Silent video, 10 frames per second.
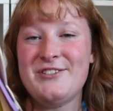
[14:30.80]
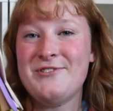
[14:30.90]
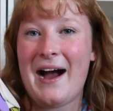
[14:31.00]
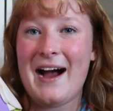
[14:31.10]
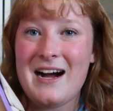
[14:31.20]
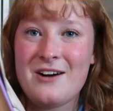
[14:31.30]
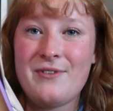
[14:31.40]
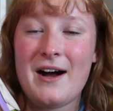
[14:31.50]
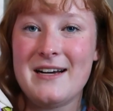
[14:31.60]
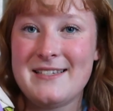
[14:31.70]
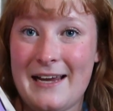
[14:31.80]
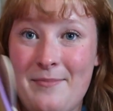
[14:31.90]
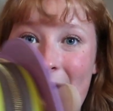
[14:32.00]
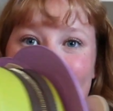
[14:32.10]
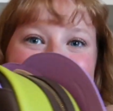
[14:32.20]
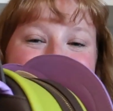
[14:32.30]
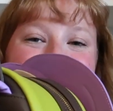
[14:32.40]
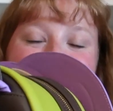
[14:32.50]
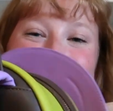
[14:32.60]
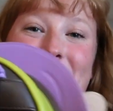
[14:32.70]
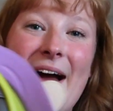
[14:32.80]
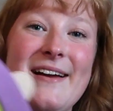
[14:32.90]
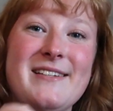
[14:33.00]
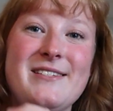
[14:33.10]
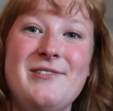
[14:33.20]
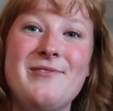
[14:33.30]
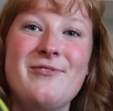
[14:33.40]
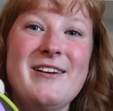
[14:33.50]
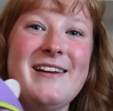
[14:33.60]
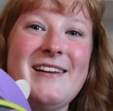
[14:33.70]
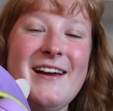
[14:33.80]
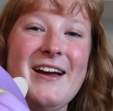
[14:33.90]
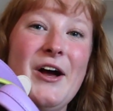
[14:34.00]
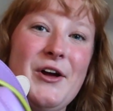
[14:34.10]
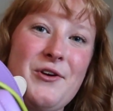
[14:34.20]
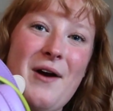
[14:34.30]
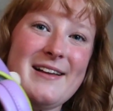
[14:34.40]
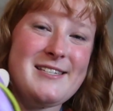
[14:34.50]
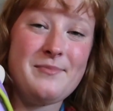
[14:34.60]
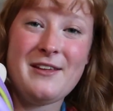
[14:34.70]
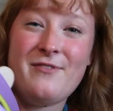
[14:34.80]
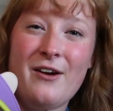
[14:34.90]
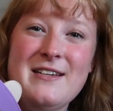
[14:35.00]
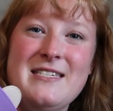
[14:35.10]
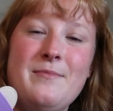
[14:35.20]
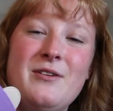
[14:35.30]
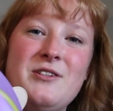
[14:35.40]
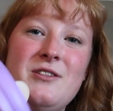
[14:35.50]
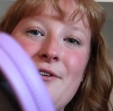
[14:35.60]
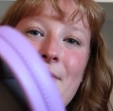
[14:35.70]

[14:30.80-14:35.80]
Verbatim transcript: do have uh, side pockets. The bag is green. You got something very similar to the